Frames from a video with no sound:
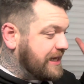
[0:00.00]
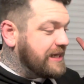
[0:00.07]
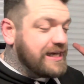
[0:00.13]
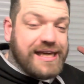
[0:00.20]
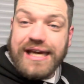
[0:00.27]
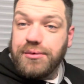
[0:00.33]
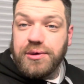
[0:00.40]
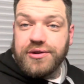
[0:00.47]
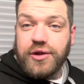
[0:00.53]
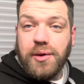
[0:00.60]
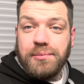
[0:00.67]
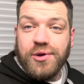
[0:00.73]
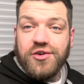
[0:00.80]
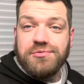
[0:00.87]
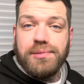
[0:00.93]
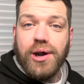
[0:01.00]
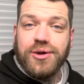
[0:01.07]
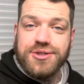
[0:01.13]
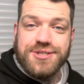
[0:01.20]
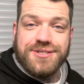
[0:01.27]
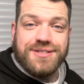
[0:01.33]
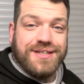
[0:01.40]
it will not move
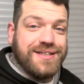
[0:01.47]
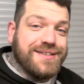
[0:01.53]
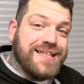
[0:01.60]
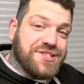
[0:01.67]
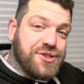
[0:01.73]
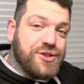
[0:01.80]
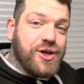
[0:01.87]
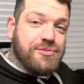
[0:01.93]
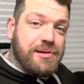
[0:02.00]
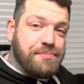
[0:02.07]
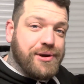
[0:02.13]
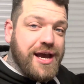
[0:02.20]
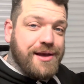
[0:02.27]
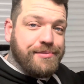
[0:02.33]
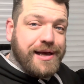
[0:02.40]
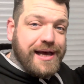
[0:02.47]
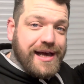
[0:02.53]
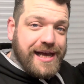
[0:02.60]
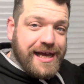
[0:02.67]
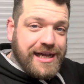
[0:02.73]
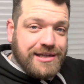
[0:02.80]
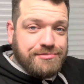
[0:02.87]
box. That's going to hold my pry bar
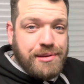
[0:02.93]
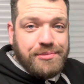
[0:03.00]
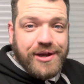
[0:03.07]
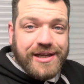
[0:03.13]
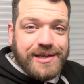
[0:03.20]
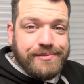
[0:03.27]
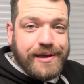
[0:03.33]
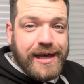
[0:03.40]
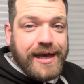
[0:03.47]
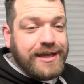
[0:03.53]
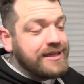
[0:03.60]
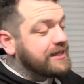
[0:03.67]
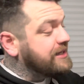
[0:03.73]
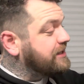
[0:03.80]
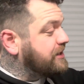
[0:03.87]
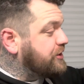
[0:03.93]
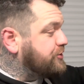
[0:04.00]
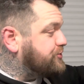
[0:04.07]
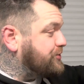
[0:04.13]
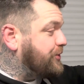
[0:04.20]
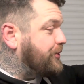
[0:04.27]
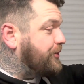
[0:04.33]
and my breaker bar,
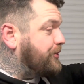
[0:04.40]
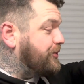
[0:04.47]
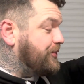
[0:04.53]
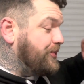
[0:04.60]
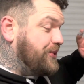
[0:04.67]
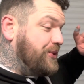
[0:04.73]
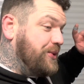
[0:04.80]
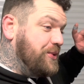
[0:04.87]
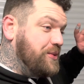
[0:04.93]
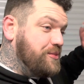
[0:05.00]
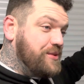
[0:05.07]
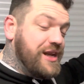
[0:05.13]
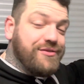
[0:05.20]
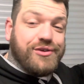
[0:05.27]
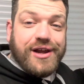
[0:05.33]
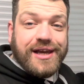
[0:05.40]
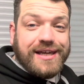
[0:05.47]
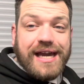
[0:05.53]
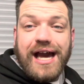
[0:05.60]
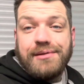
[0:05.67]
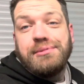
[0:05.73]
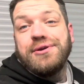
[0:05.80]
so whenever I
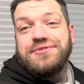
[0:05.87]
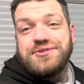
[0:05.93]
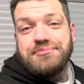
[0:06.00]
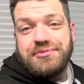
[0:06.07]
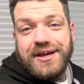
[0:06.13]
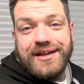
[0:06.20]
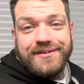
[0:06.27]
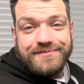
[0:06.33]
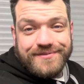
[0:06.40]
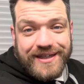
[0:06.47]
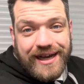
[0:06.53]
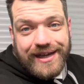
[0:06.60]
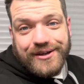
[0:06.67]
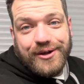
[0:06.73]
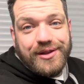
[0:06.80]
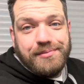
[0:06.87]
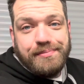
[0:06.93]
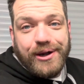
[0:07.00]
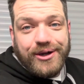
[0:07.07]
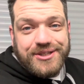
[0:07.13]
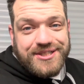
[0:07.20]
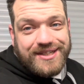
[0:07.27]
can't move something, I go to the
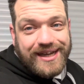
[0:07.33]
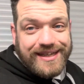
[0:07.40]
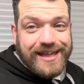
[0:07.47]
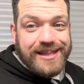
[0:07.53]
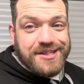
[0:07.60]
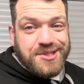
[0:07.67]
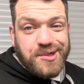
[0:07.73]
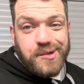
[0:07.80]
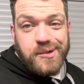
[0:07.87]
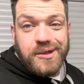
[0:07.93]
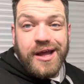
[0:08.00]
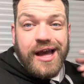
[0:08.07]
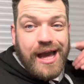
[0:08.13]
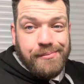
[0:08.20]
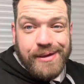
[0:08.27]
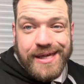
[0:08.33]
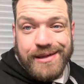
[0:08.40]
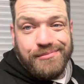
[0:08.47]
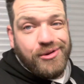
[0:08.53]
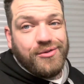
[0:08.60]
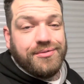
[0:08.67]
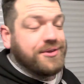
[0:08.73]
box, I get the tool, I make it
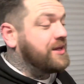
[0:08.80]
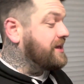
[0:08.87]
move.